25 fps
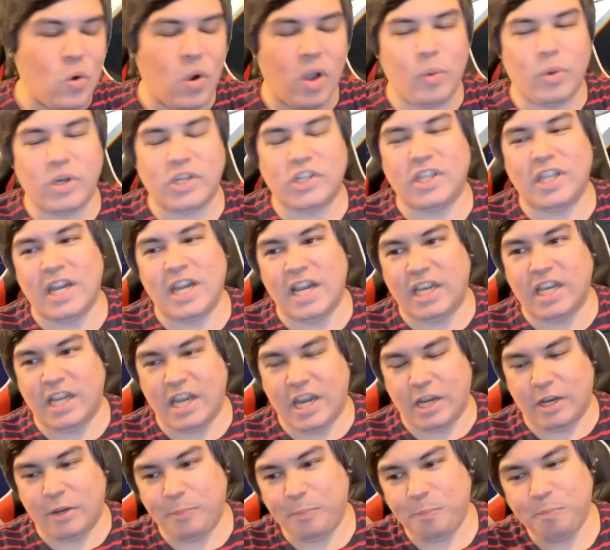I wish that I
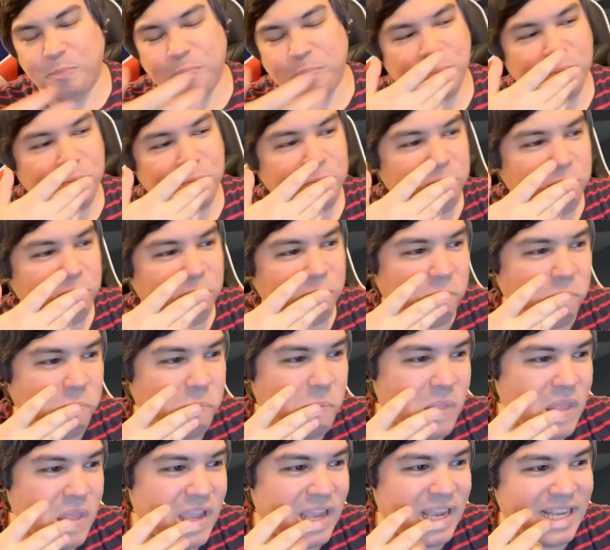did,
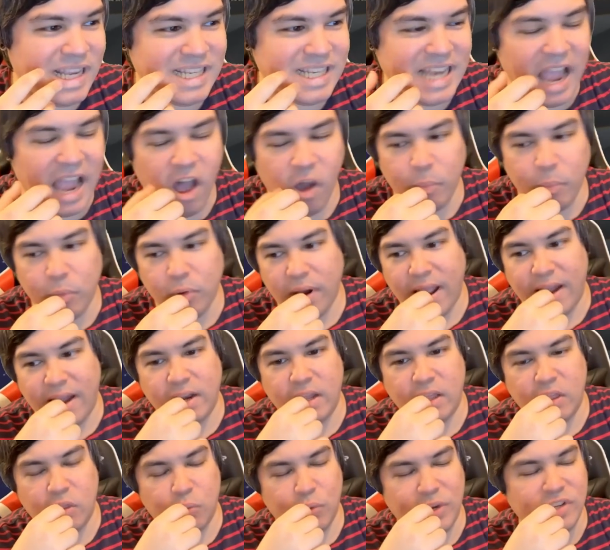is
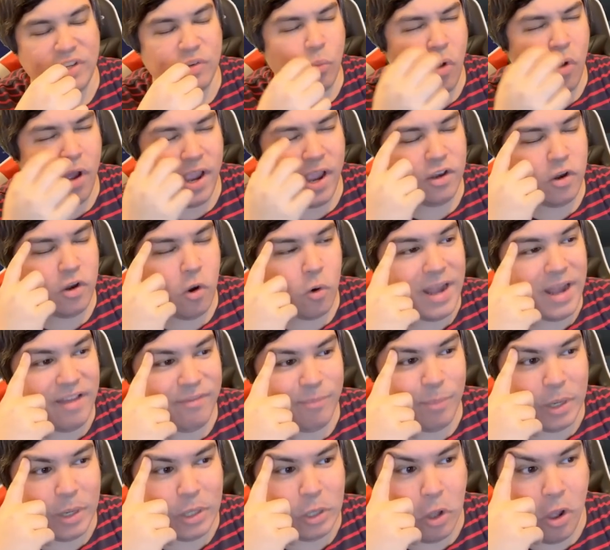Halberd. And the reason why I don't
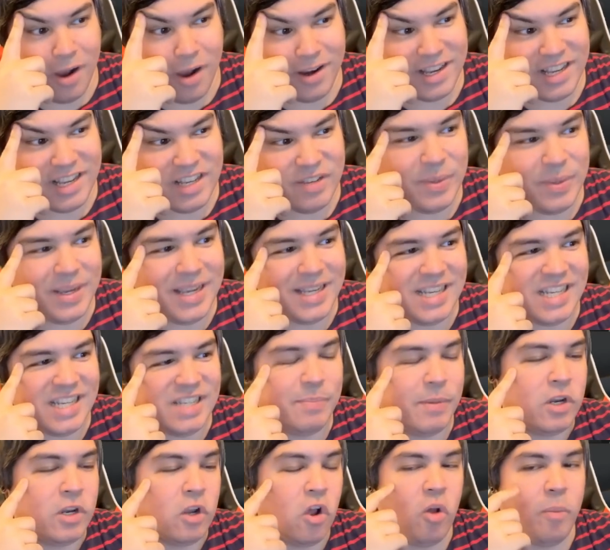have him unlocked is because I
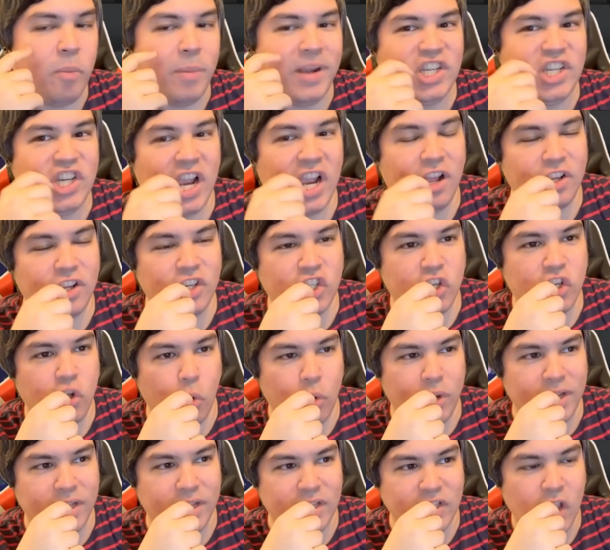spent all my challenge
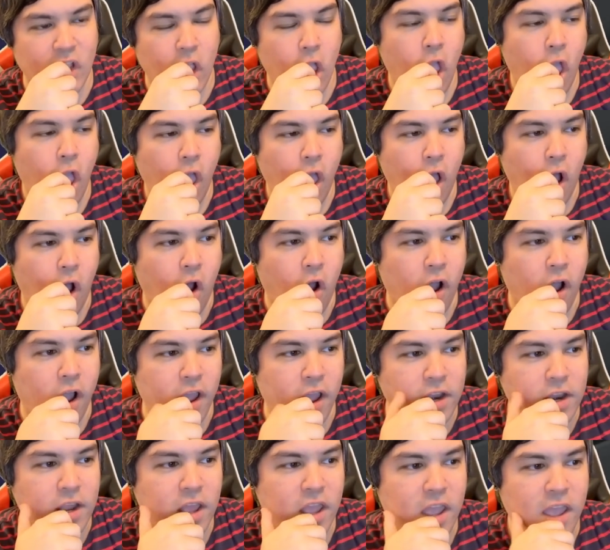tokens
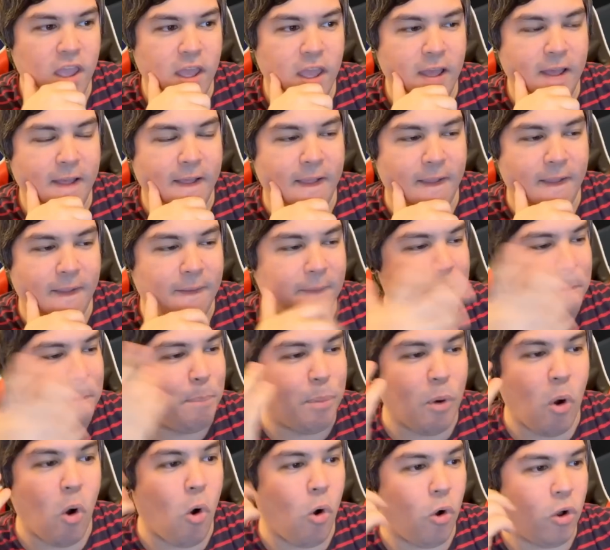on
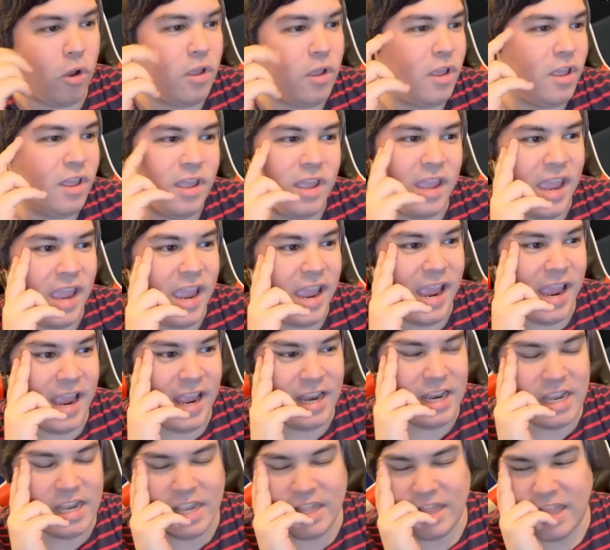Bolg,
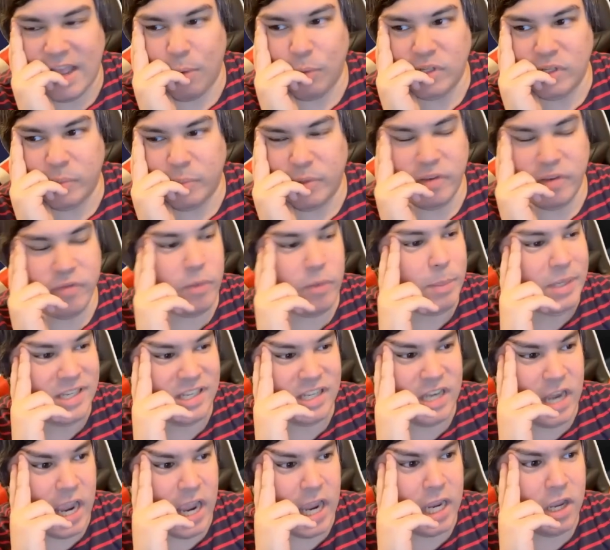and that was a bit of a
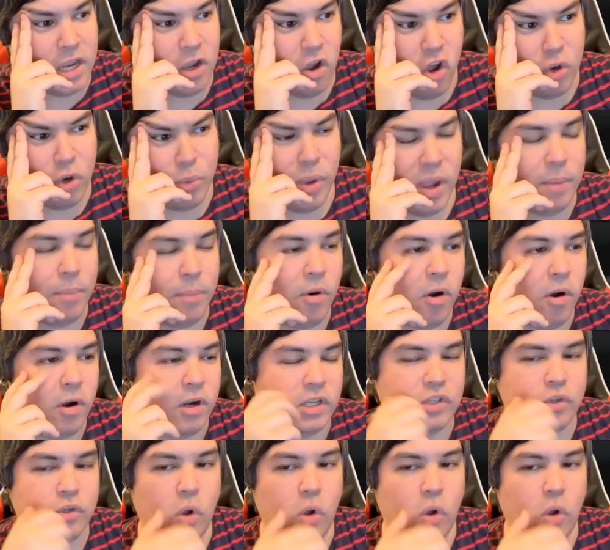mistake on my part.